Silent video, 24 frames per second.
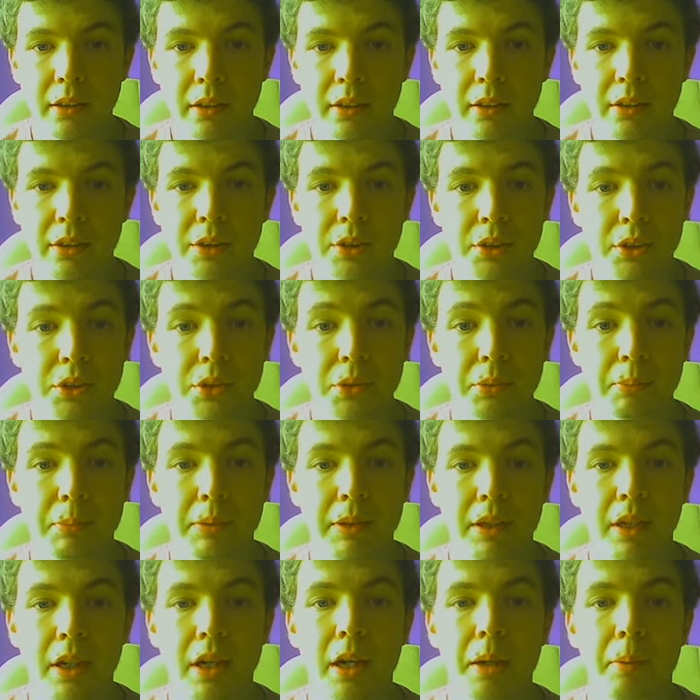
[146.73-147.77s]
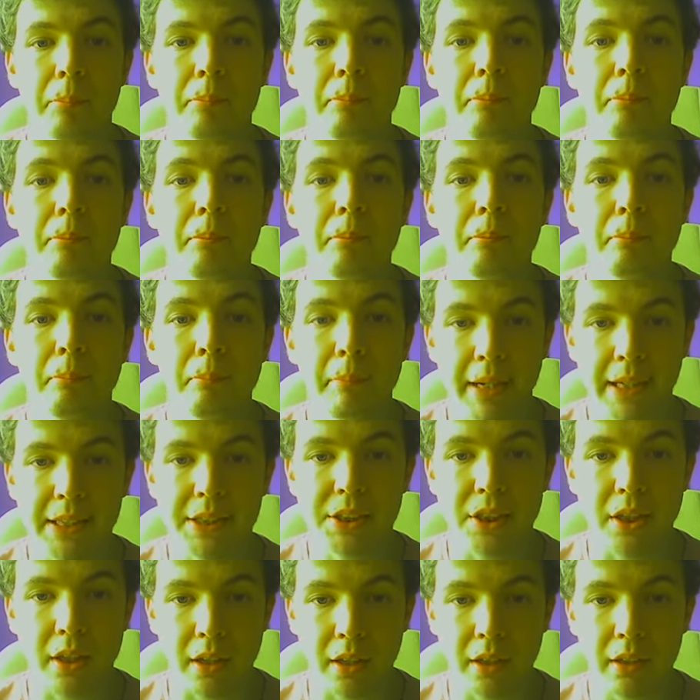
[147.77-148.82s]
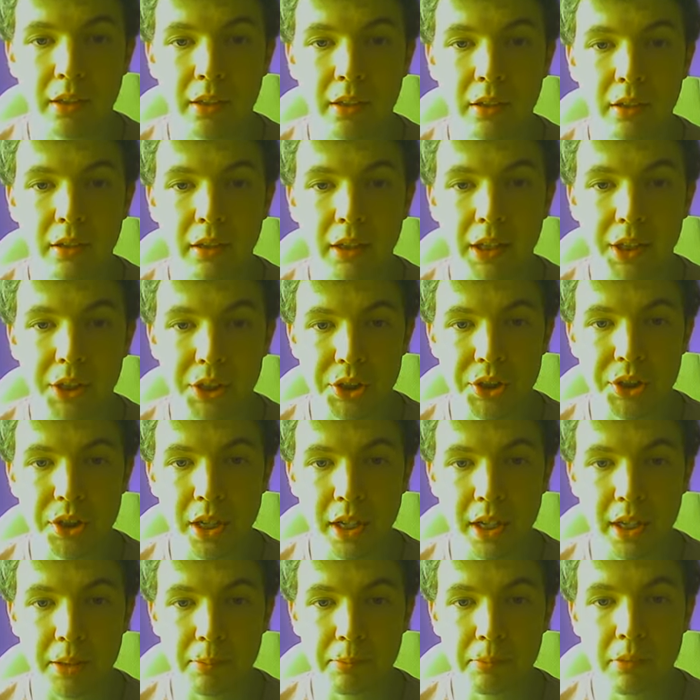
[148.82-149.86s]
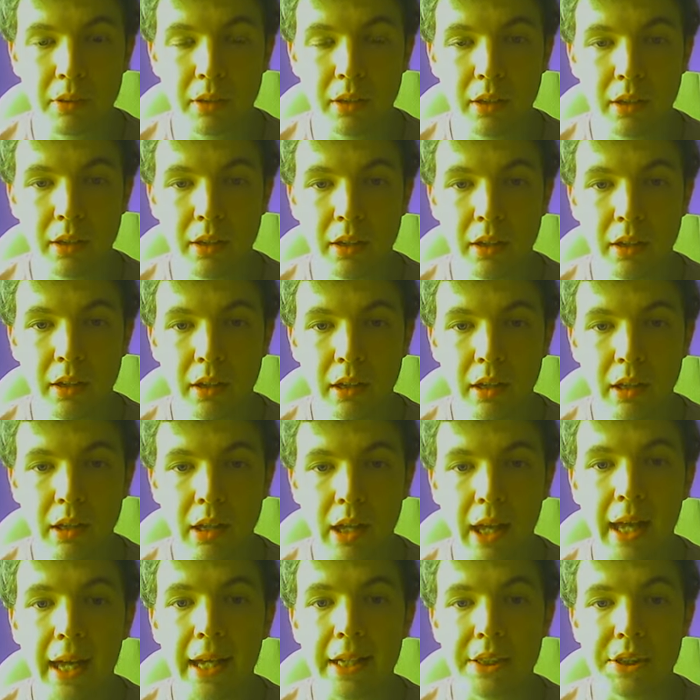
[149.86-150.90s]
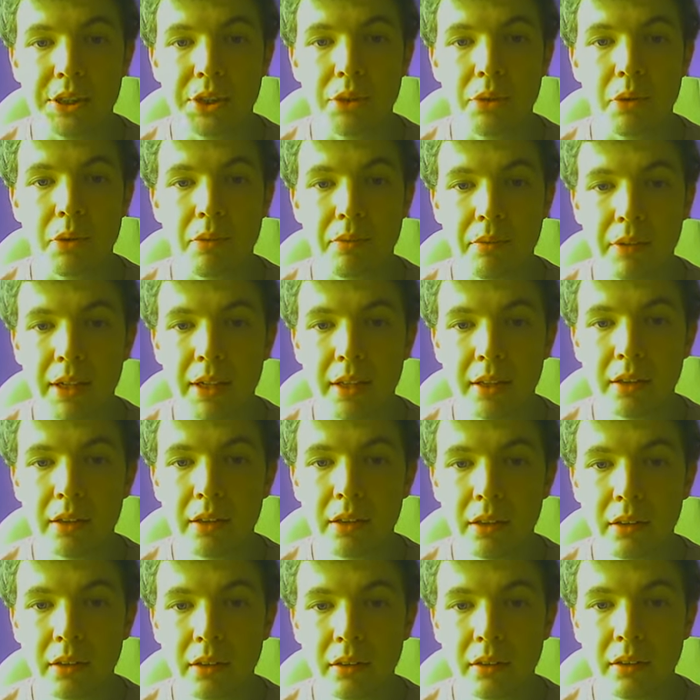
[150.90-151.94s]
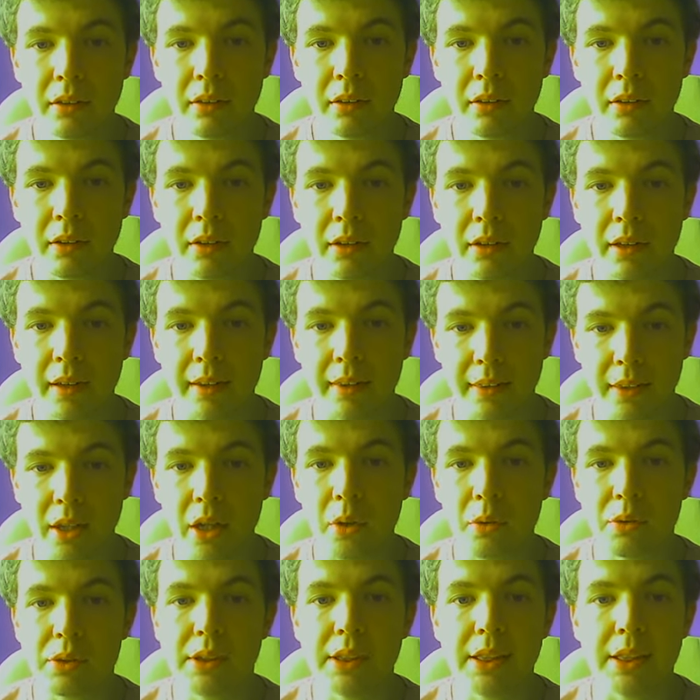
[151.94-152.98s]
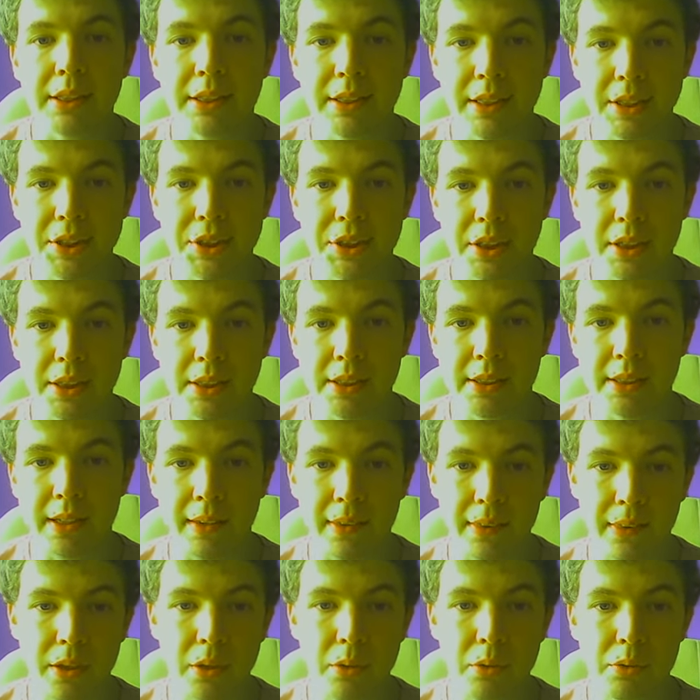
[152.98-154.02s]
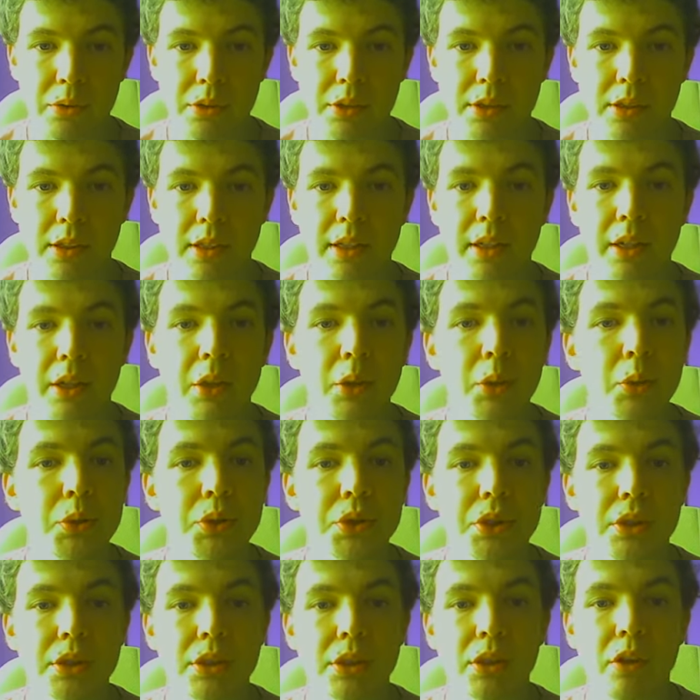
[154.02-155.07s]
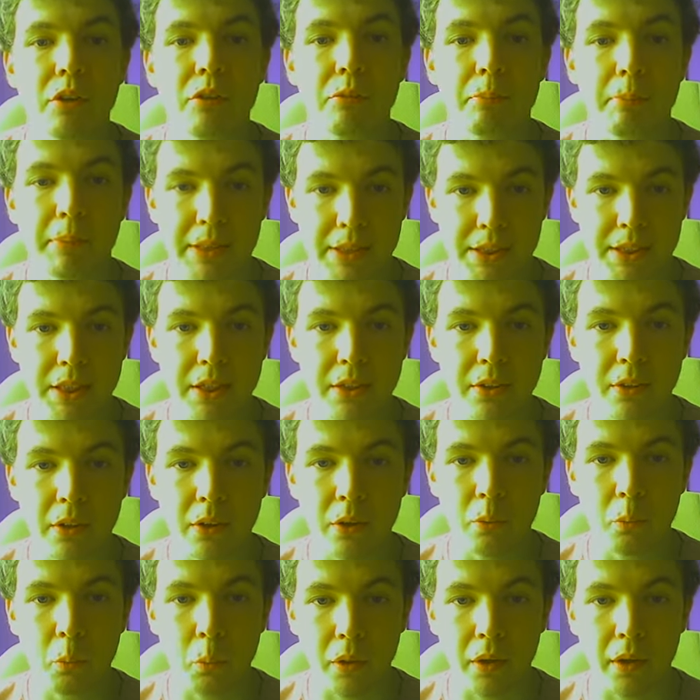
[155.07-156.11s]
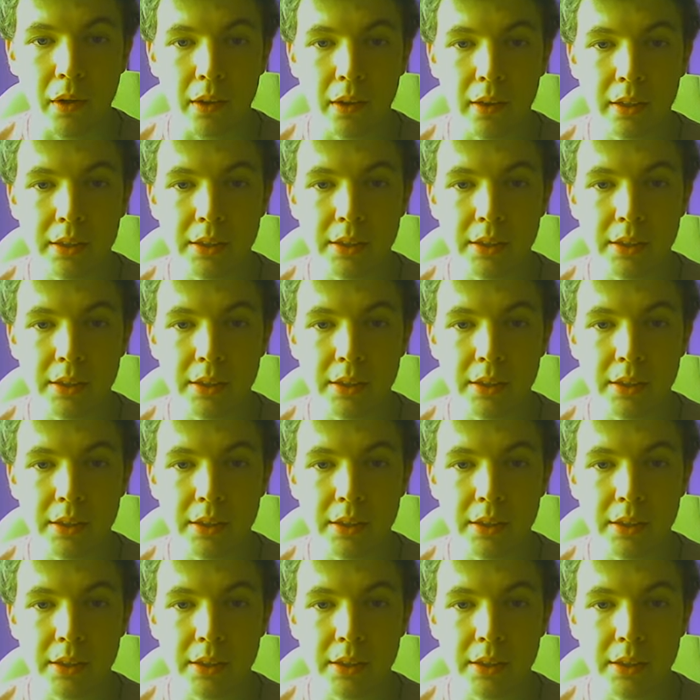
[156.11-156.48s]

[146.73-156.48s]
to become better each time, and to reveal in those conditions, in those illusions of material world,